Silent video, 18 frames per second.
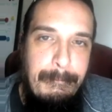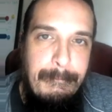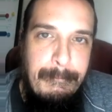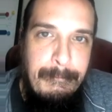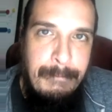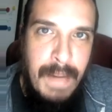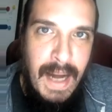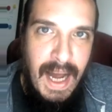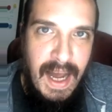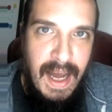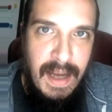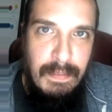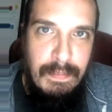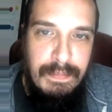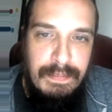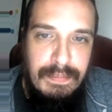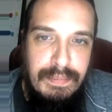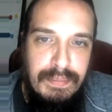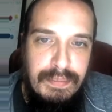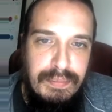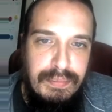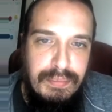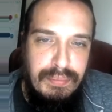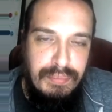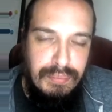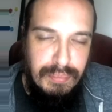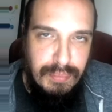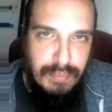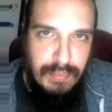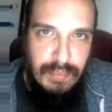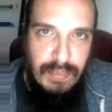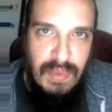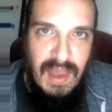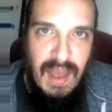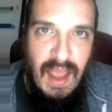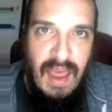But
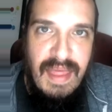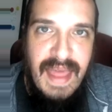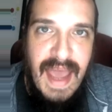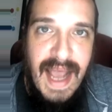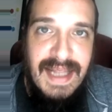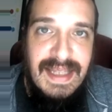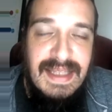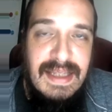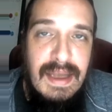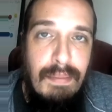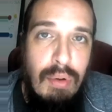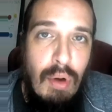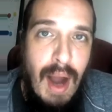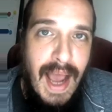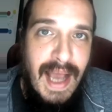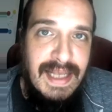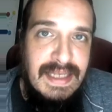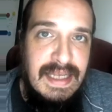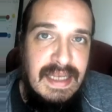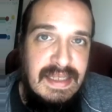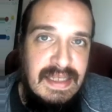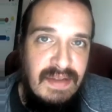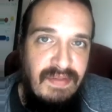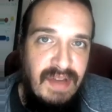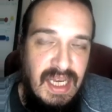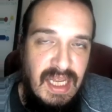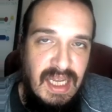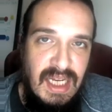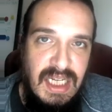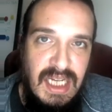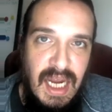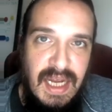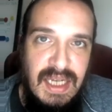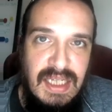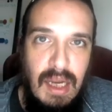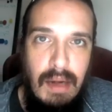that's the process of
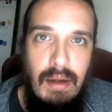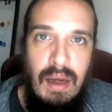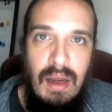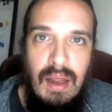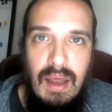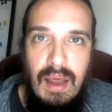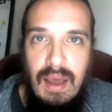initiation